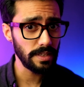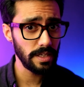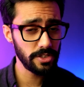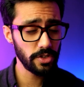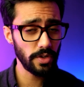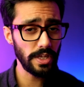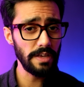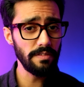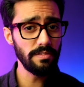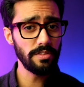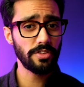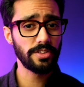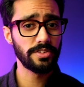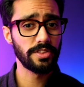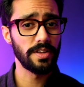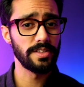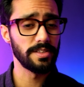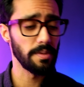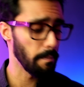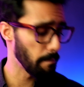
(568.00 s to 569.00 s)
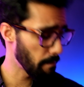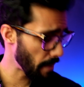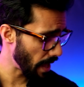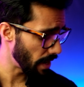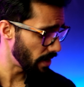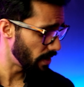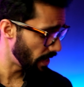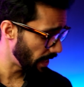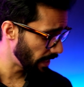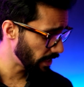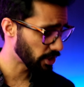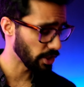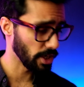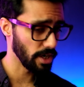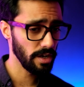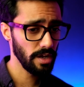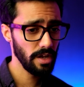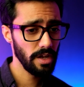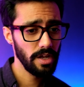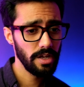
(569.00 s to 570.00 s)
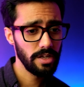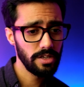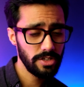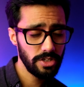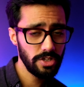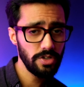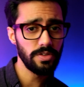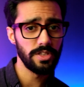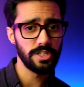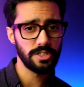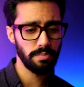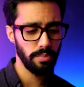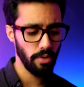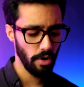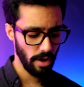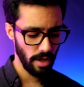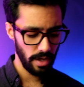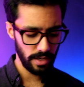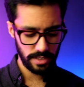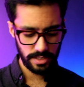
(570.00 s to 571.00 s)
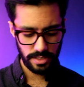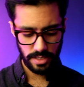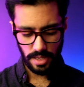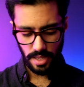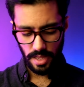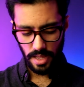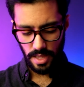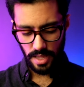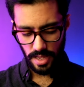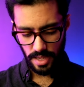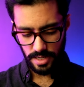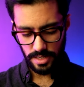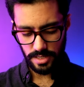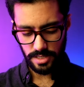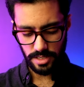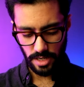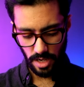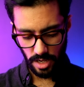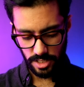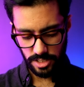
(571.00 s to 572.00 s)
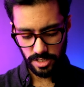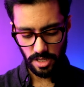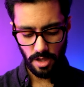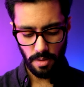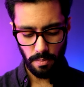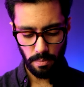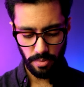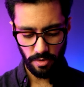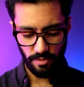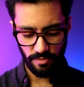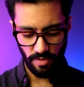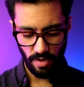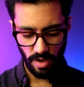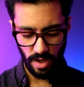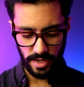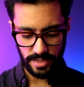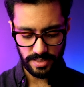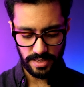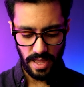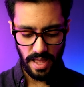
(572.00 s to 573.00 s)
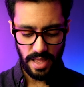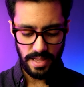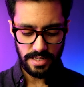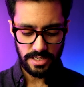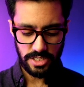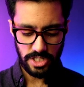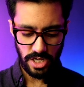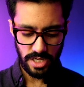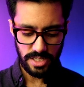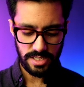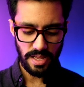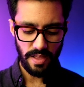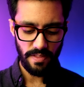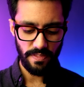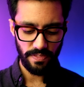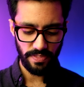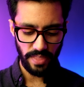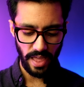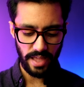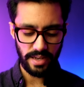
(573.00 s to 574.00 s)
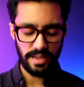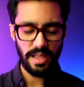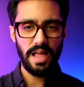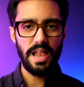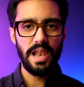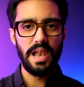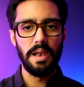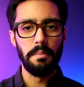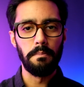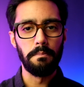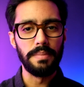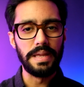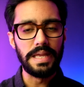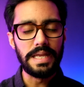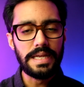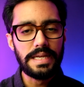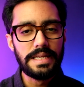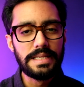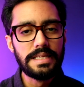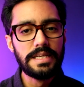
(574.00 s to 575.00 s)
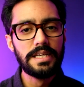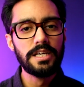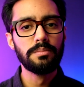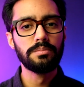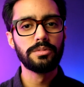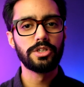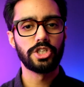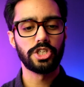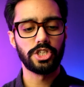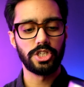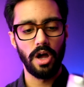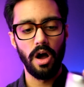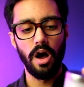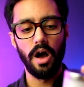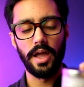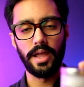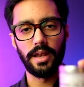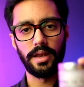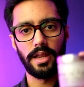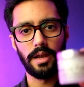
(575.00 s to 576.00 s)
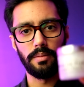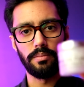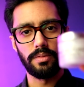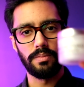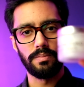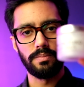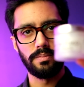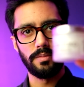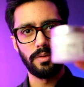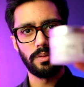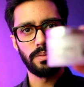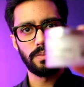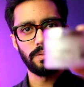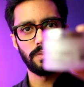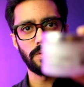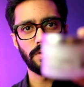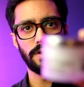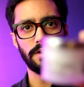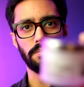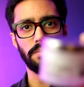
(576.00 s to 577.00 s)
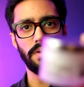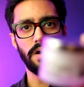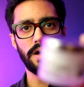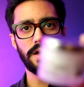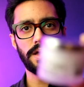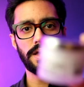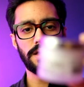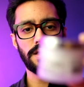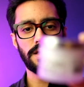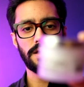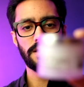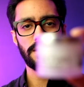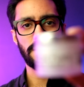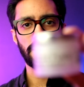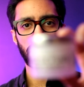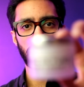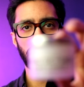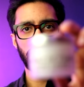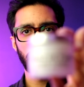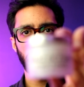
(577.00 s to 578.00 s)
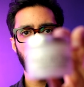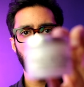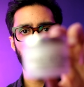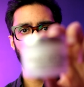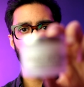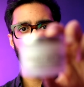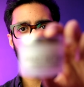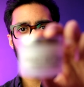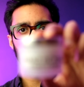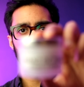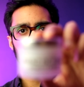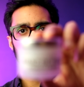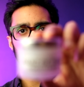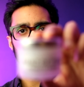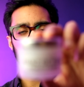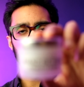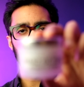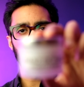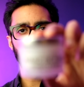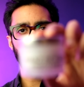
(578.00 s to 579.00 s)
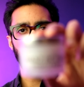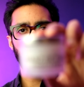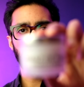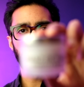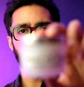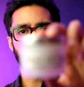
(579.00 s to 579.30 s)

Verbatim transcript: So even though there's a matte nature to this product, it does provide just that medium shine. And in my in my